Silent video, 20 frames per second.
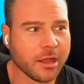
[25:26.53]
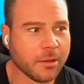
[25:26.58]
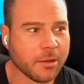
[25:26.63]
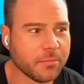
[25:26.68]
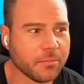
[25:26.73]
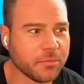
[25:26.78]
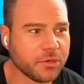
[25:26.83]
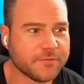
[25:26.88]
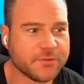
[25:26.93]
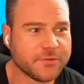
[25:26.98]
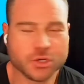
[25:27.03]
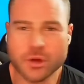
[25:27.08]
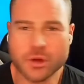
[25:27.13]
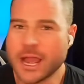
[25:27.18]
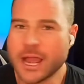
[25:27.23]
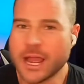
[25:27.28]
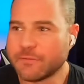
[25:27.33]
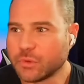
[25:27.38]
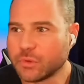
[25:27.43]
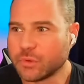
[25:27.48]
You've
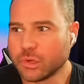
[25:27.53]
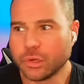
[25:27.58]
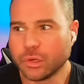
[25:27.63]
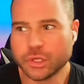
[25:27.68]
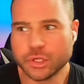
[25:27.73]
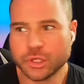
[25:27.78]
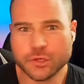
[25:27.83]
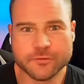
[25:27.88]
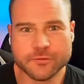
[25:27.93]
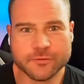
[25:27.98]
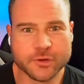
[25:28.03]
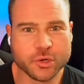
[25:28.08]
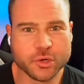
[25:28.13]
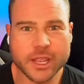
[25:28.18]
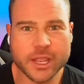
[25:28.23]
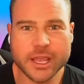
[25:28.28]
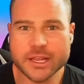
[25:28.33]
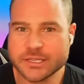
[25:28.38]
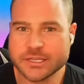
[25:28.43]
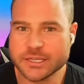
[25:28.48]
traveled, you've
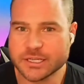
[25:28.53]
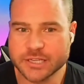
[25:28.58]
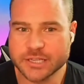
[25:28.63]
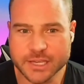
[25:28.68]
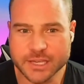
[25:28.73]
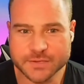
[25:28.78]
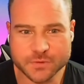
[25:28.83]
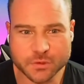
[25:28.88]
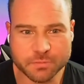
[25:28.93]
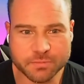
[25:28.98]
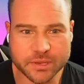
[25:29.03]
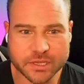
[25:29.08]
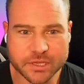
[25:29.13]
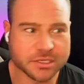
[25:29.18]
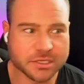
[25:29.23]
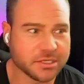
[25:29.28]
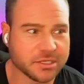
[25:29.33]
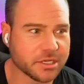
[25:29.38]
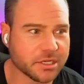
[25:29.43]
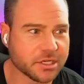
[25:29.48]
created successful
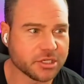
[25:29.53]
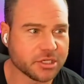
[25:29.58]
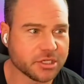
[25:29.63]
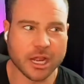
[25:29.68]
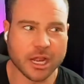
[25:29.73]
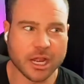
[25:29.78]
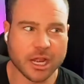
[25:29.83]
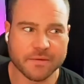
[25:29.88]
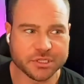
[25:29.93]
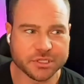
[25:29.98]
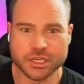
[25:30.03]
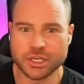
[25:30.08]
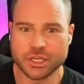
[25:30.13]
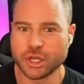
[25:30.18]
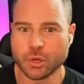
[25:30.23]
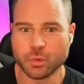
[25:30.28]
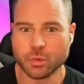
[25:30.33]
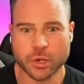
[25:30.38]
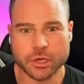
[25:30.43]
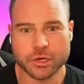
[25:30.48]
businesses. You're obviously good
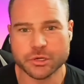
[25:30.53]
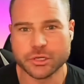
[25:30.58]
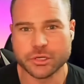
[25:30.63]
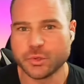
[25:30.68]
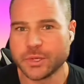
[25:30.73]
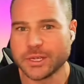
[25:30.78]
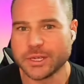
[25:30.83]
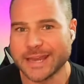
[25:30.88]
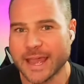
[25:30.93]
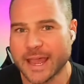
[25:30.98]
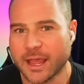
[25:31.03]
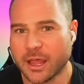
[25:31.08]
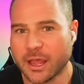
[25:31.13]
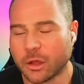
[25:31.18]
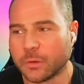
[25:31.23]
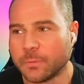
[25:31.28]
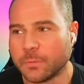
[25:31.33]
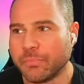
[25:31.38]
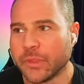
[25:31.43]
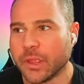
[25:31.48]
at what you're doing
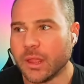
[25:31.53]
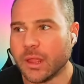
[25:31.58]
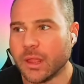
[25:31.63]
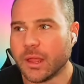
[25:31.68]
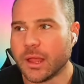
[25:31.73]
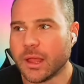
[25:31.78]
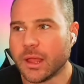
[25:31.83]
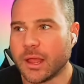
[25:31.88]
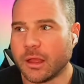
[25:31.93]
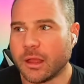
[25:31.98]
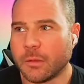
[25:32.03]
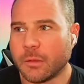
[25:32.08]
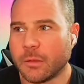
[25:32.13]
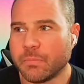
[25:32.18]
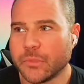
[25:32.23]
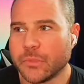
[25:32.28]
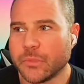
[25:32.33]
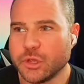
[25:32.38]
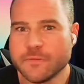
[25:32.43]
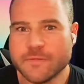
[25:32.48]
now.
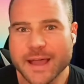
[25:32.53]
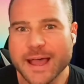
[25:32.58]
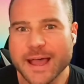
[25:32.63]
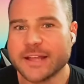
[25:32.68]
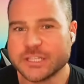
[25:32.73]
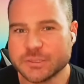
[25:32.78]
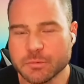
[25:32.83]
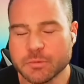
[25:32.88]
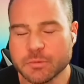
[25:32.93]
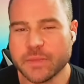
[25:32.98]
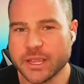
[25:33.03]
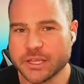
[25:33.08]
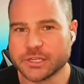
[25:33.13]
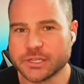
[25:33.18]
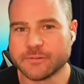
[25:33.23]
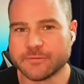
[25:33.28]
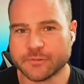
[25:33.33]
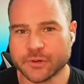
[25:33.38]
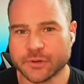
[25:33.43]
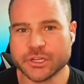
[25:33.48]
You've had some
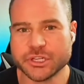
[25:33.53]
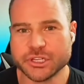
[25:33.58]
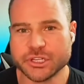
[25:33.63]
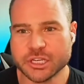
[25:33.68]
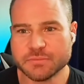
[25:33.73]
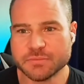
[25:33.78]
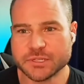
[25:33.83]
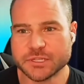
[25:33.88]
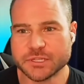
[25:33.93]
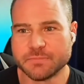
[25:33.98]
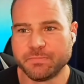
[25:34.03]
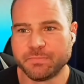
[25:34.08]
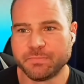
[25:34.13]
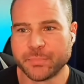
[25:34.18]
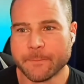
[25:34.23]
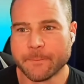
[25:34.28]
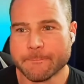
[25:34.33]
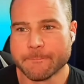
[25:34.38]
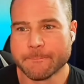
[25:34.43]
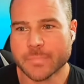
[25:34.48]
amazing friendships.
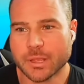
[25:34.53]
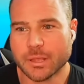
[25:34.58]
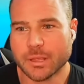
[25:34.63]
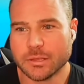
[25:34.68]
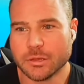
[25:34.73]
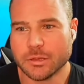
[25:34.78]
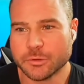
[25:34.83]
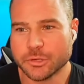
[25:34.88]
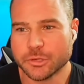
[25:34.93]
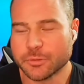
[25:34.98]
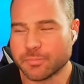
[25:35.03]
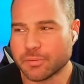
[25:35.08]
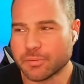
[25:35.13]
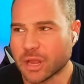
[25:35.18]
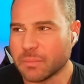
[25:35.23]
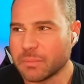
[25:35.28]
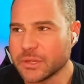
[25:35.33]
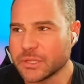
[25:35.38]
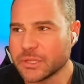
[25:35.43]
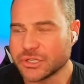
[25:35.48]
You're
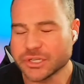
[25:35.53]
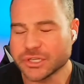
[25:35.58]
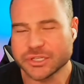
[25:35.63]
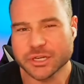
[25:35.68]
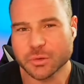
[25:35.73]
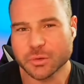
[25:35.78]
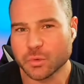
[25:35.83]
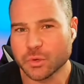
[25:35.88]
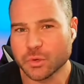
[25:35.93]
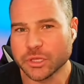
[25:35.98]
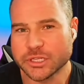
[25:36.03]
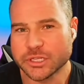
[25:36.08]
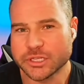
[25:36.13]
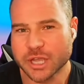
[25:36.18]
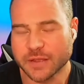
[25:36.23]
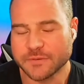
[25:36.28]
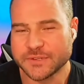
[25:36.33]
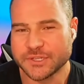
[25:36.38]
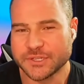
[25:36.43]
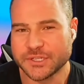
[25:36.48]
probably just in a really
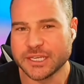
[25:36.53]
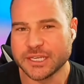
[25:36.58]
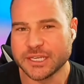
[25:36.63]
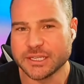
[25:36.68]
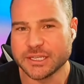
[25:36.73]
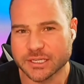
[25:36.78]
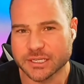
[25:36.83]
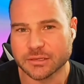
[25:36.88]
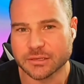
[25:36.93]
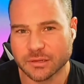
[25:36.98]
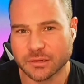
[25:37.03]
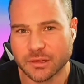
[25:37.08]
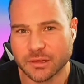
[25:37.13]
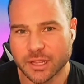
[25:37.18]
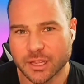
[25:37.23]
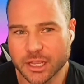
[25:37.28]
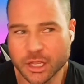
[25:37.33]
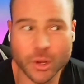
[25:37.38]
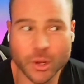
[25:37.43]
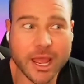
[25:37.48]
tough season,
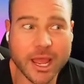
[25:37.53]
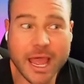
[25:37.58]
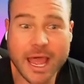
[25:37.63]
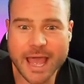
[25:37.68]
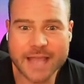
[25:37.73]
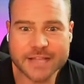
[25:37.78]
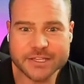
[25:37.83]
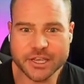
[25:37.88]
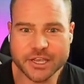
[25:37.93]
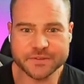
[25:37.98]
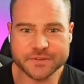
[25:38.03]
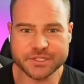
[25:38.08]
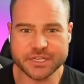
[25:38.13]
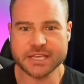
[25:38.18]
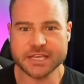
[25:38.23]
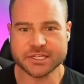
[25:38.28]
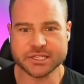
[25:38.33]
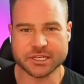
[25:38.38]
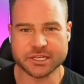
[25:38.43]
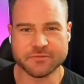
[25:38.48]
and I had tough
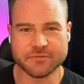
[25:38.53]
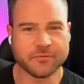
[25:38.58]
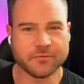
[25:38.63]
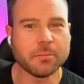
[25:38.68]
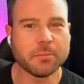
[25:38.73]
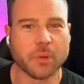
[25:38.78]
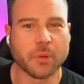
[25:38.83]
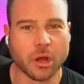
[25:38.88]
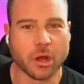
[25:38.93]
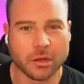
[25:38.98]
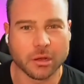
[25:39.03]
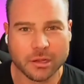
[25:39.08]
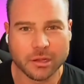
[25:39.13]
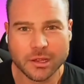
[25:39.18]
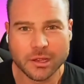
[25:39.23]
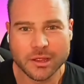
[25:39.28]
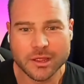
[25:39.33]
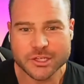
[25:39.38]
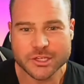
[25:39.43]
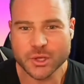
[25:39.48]
seasons in football,
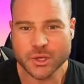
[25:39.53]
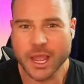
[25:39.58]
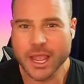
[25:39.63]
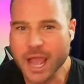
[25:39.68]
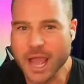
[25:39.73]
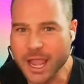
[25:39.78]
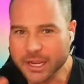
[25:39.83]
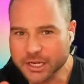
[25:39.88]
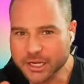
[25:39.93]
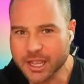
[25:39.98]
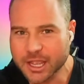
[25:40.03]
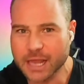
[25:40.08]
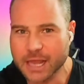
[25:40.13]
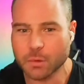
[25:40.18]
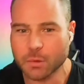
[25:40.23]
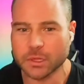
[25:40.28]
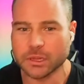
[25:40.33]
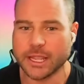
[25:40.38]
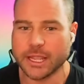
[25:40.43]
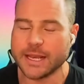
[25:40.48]
so I could kind of
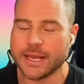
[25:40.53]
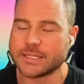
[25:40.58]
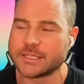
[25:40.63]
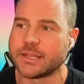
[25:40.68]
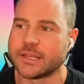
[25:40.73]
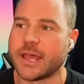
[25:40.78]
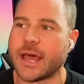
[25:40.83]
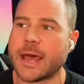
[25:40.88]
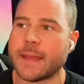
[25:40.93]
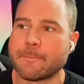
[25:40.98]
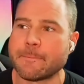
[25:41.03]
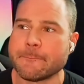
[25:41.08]
relate it to that.